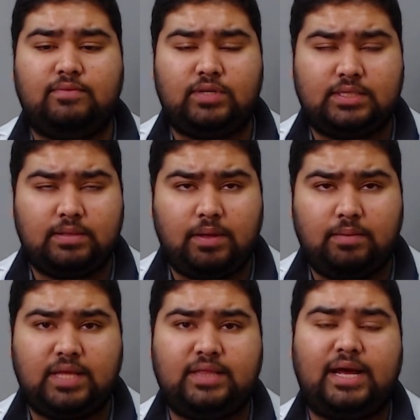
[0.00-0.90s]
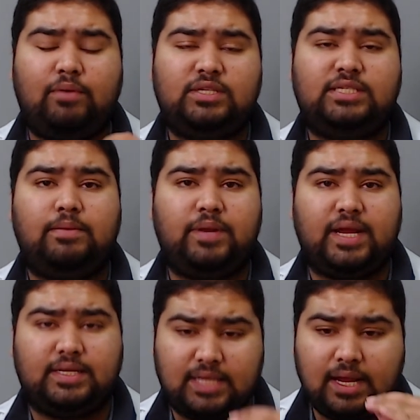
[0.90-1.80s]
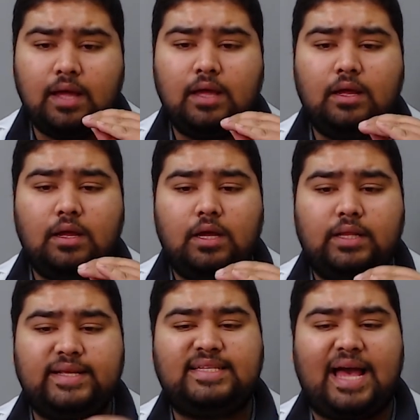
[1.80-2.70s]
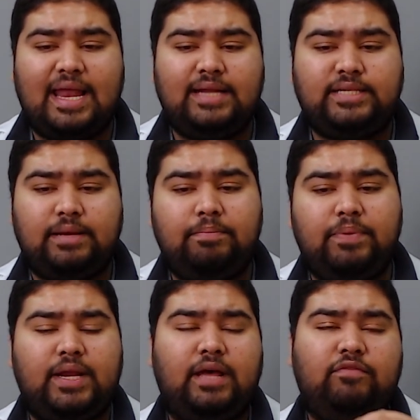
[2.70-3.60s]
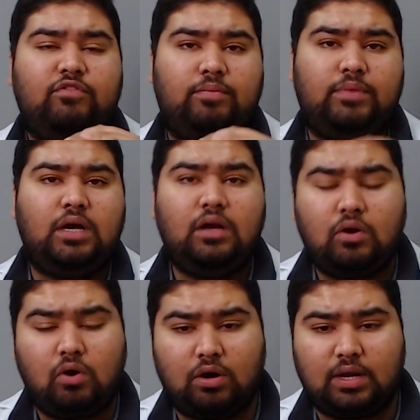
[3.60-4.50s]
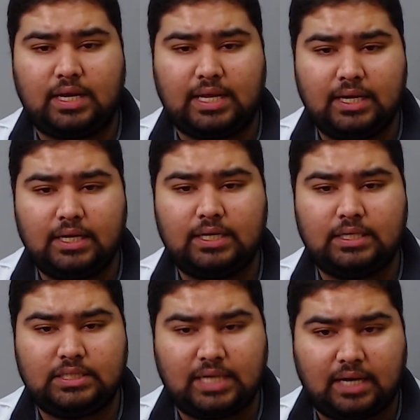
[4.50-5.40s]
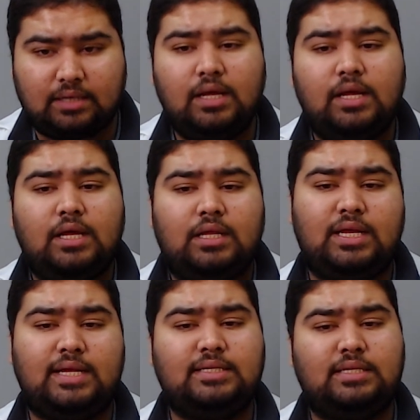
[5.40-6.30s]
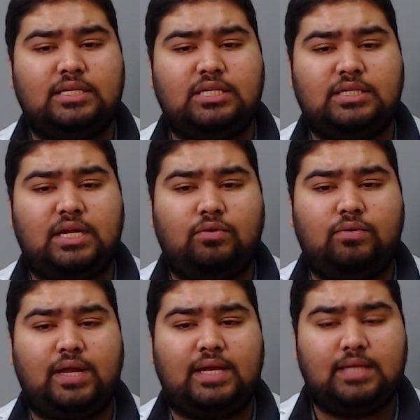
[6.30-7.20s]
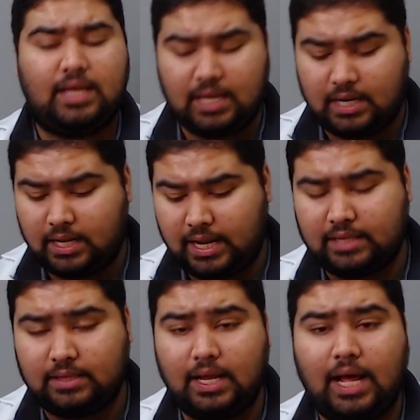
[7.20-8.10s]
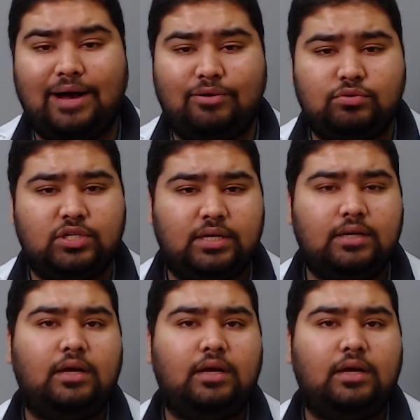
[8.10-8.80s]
was the membrane that was separating the scalar tympani from the cochlear duct. These ridges are known as the inner and the outer